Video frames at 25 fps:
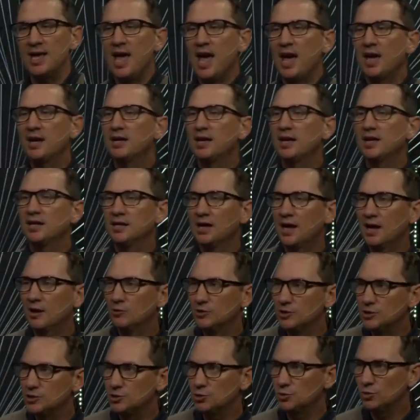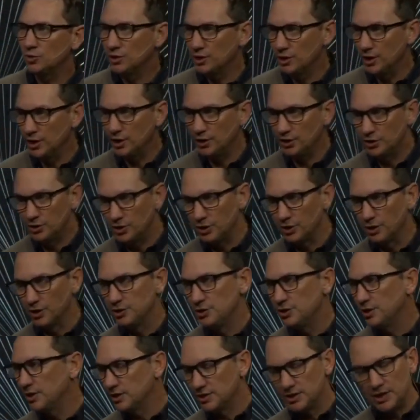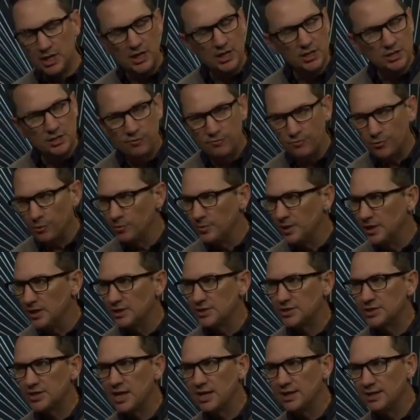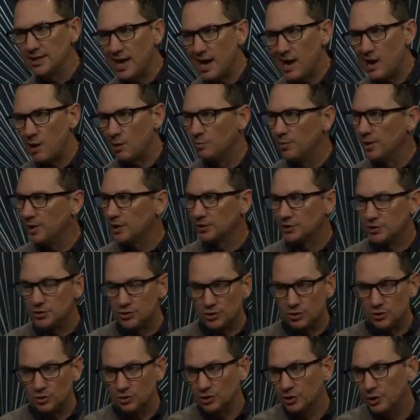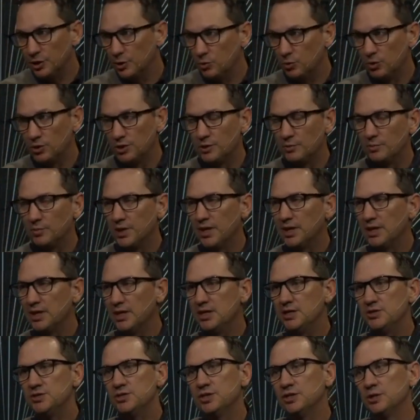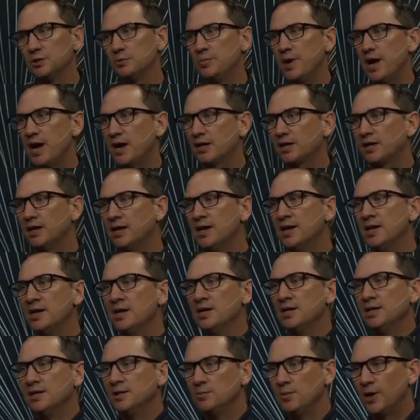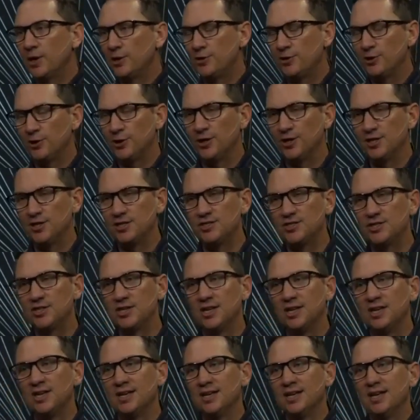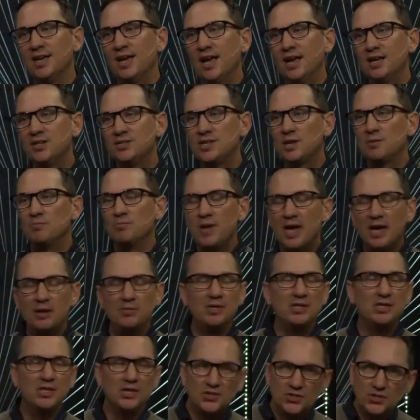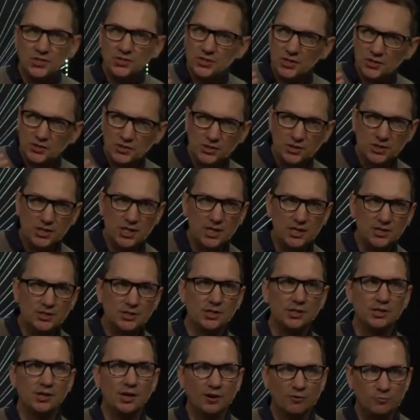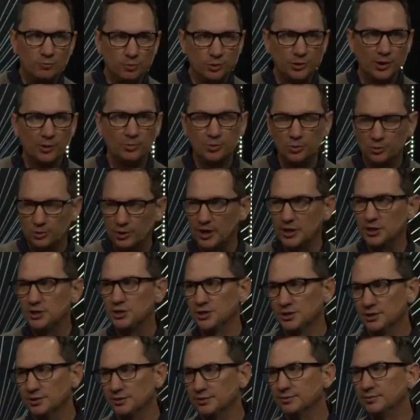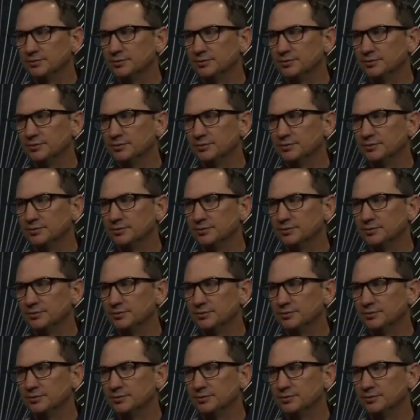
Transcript: And, and I just want to encourage you. And it's easy for me to say now, but it certainly wouldn't have been easier back in my 30s, is that maybe this is a season of preparation.